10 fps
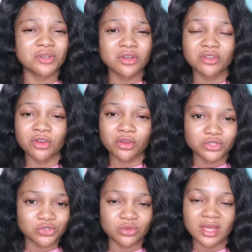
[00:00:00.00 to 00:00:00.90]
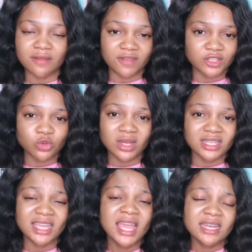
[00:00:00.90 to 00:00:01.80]
to hurt you eventually.
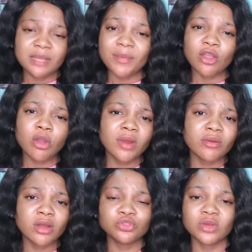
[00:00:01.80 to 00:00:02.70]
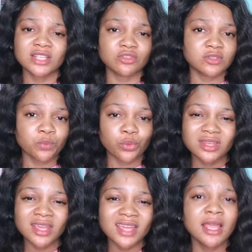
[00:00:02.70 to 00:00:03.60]
They might come around you and just pretend,